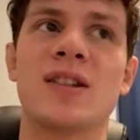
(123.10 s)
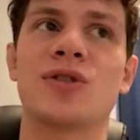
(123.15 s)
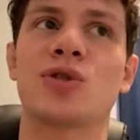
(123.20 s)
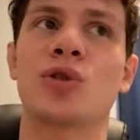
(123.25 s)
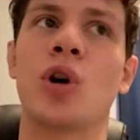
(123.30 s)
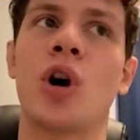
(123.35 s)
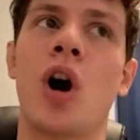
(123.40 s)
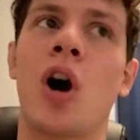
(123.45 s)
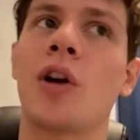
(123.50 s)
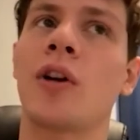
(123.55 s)

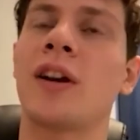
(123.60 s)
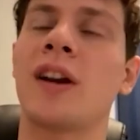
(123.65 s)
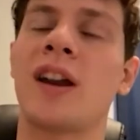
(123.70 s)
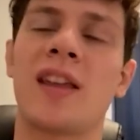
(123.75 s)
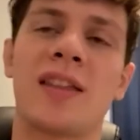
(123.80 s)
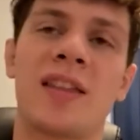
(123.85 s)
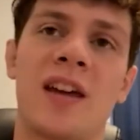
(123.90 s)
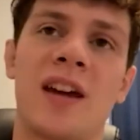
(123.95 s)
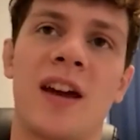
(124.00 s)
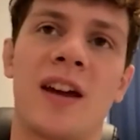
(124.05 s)
strong or
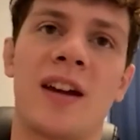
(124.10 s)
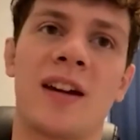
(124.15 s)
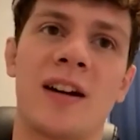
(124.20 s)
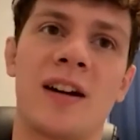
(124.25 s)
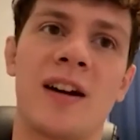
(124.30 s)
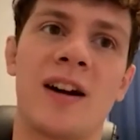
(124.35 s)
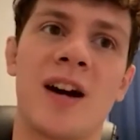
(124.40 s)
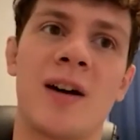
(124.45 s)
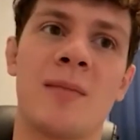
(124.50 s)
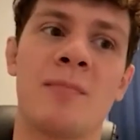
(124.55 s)
anything.
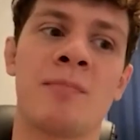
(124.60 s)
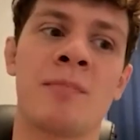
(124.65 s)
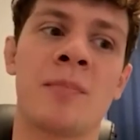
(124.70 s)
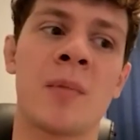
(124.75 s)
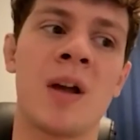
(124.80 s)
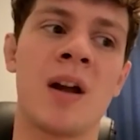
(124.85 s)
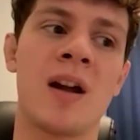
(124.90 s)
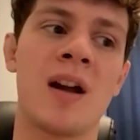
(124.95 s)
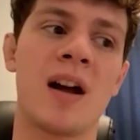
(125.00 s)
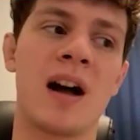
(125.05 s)
Um,
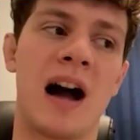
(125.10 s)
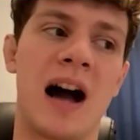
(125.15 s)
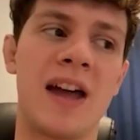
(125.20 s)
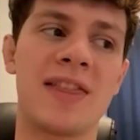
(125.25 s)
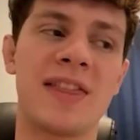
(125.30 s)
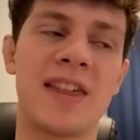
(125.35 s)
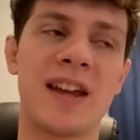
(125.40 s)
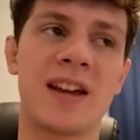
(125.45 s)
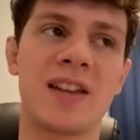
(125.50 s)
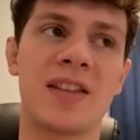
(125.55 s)

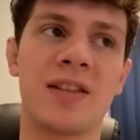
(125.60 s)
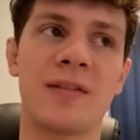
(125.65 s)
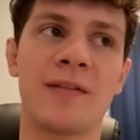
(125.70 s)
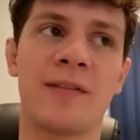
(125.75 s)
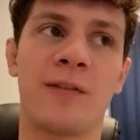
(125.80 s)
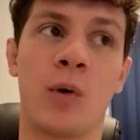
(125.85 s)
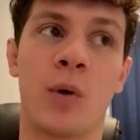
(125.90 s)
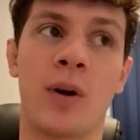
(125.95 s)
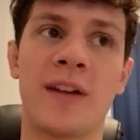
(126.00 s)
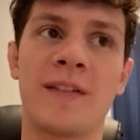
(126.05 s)
I think
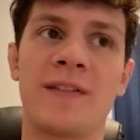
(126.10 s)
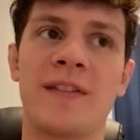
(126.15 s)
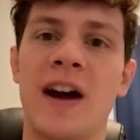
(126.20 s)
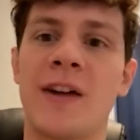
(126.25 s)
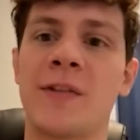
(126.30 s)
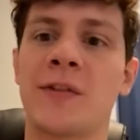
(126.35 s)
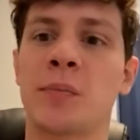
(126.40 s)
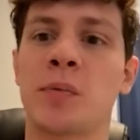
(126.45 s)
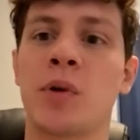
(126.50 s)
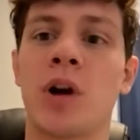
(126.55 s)

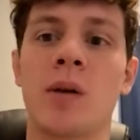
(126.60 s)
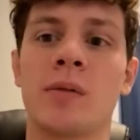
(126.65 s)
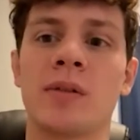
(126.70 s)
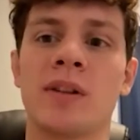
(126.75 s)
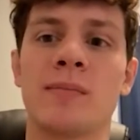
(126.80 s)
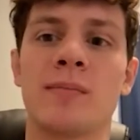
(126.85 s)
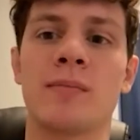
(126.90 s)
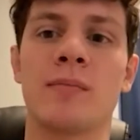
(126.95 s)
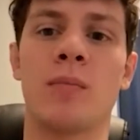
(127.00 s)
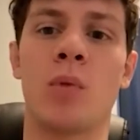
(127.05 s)
forty-five is
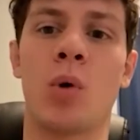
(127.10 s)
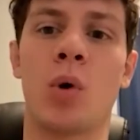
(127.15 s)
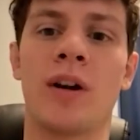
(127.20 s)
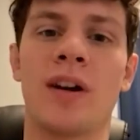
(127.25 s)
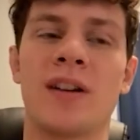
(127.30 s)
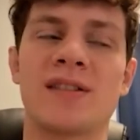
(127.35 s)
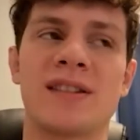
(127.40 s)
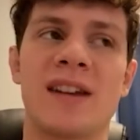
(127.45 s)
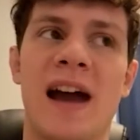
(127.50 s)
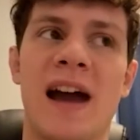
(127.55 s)
probably
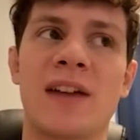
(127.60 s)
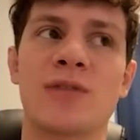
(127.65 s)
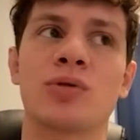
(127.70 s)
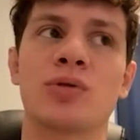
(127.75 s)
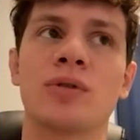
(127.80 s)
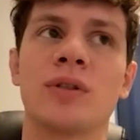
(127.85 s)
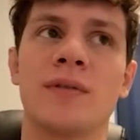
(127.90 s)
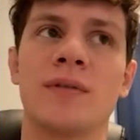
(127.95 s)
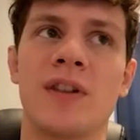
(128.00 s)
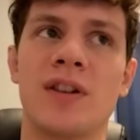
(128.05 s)
more his
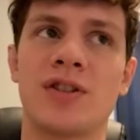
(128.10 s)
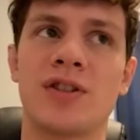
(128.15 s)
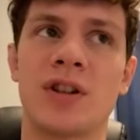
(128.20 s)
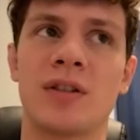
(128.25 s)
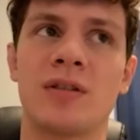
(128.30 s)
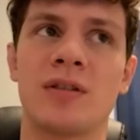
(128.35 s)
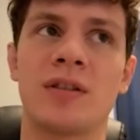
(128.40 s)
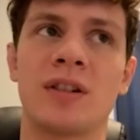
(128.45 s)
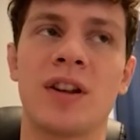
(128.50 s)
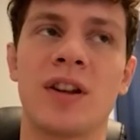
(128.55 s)
natural
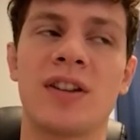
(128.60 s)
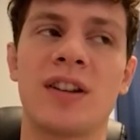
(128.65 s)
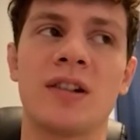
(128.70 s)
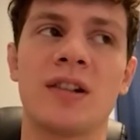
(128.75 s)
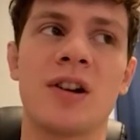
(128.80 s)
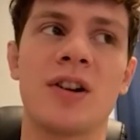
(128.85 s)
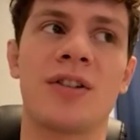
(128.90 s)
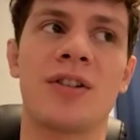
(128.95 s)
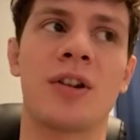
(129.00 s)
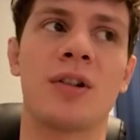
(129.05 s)
division because he
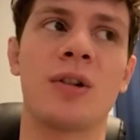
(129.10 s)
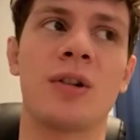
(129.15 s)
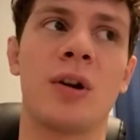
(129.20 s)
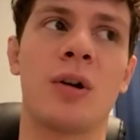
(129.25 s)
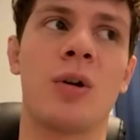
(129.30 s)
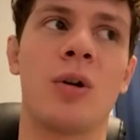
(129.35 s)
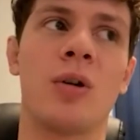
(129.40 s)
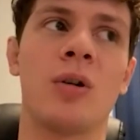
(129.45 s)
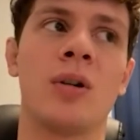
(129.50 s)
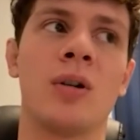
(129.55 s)
looks a
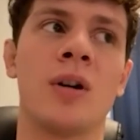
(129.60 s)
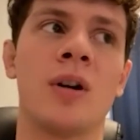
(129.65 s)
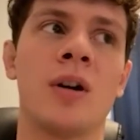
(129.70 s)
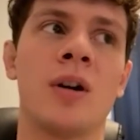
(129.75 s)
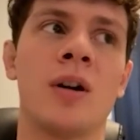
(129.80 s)
little